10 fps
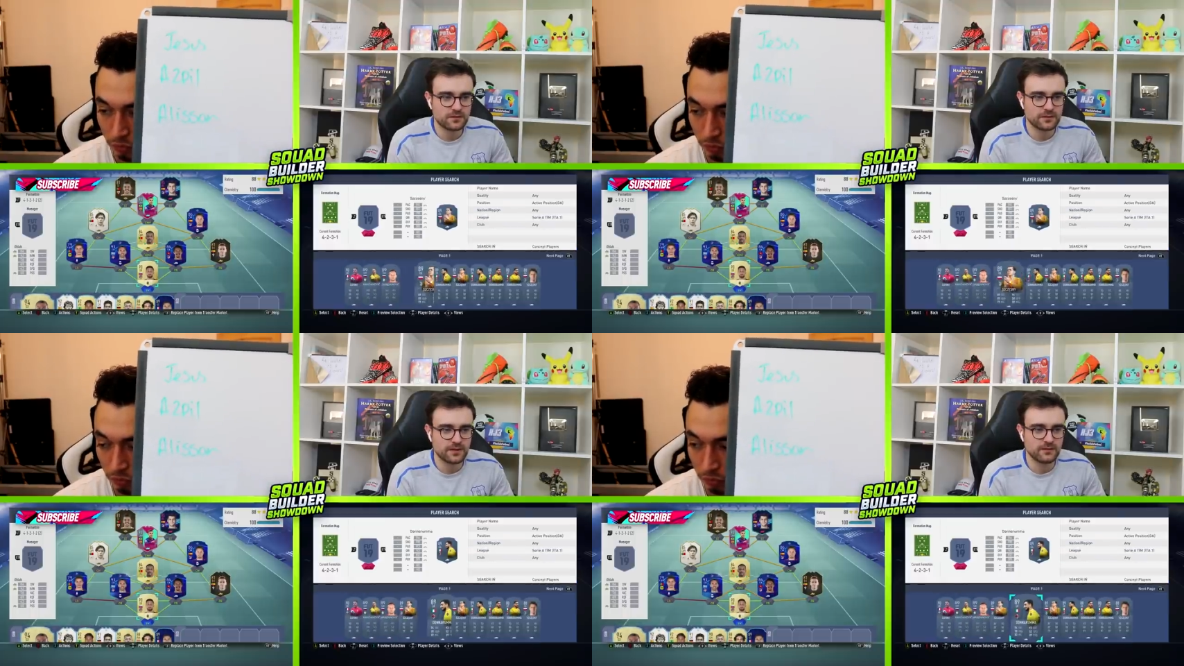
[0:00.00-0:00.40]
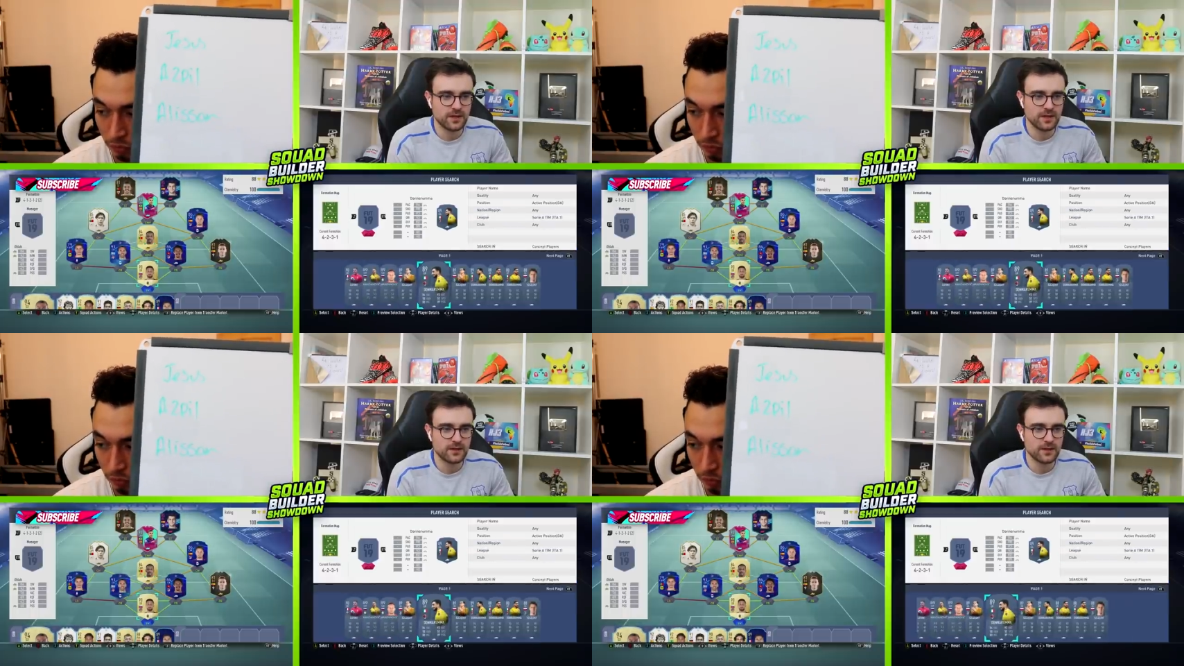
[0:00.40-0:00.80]
Speaker 1: So I'll
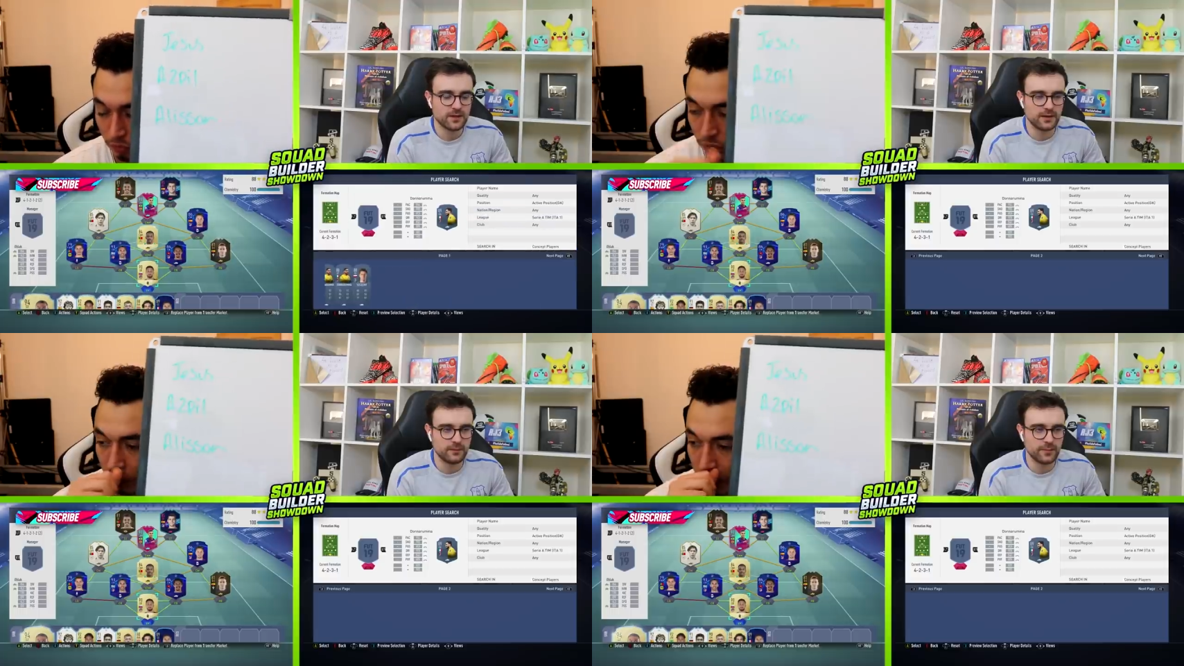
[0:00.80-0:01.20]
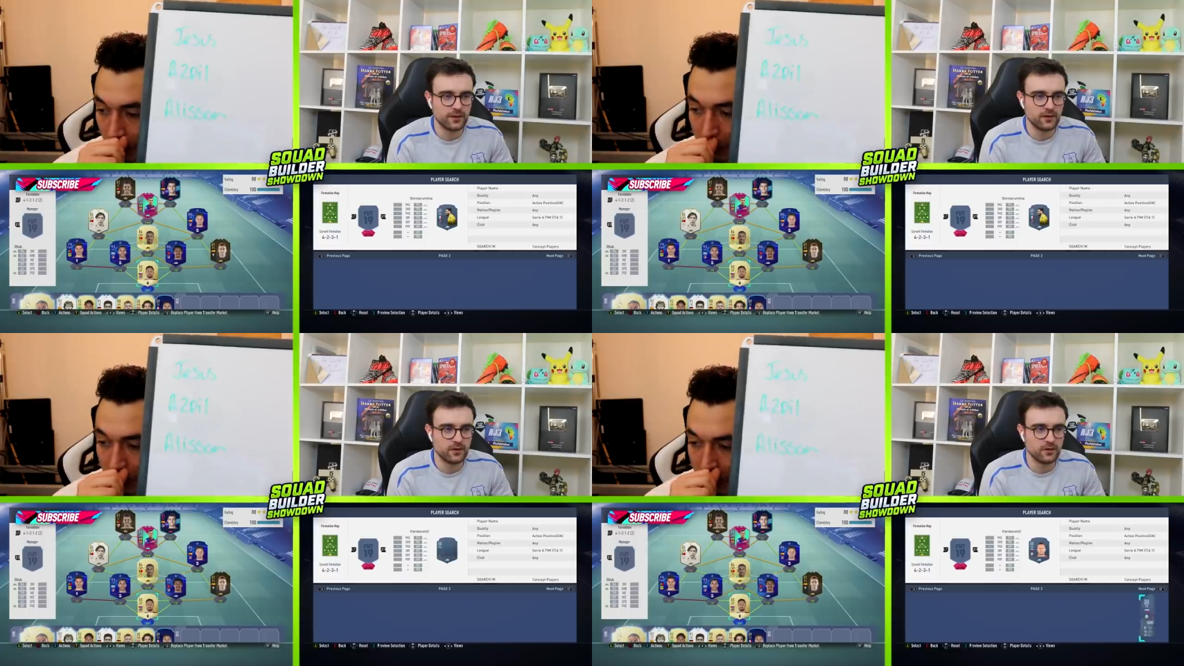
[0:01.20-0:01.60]
take a little
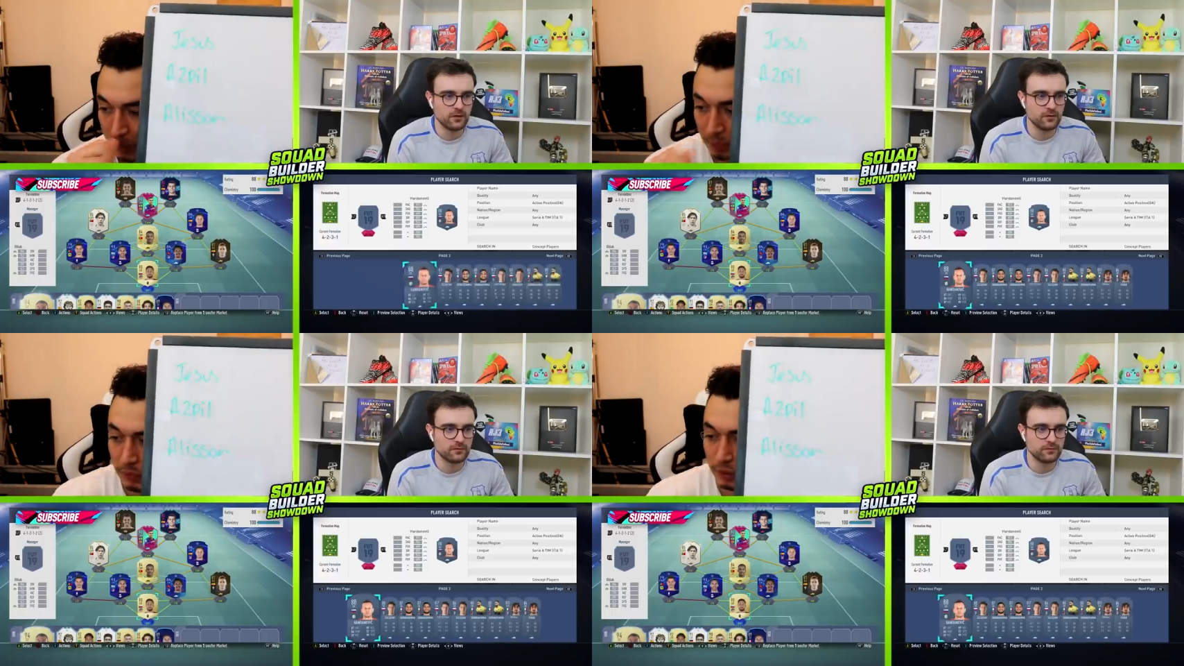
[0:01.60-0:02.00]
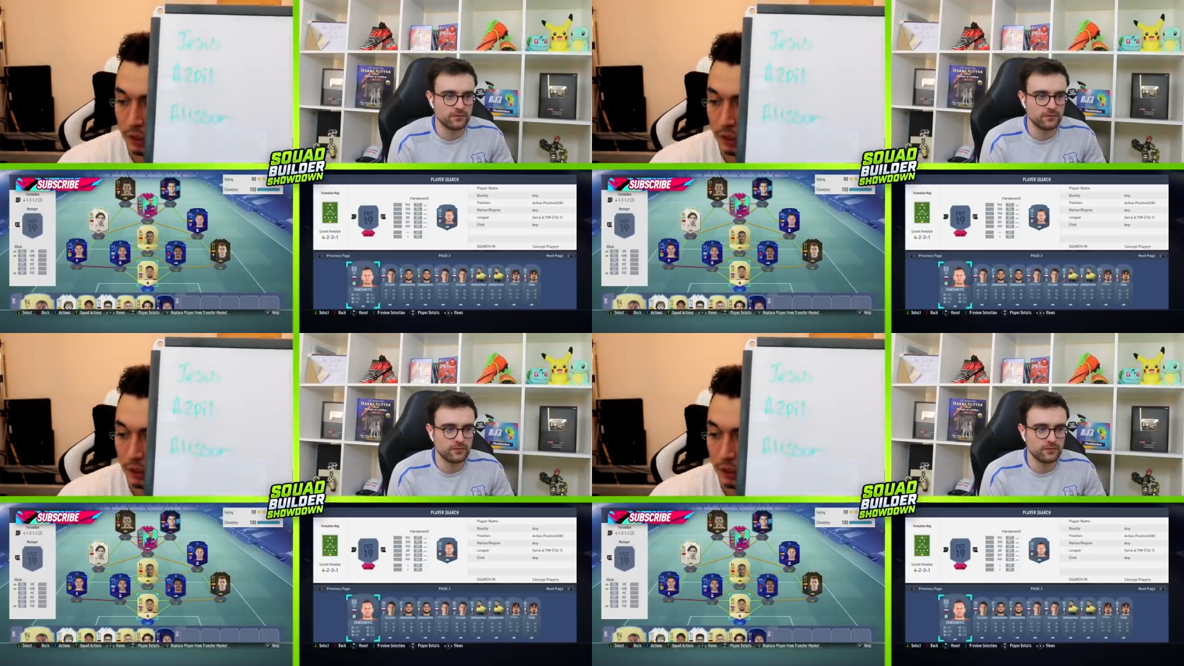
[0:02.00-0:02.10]
bit of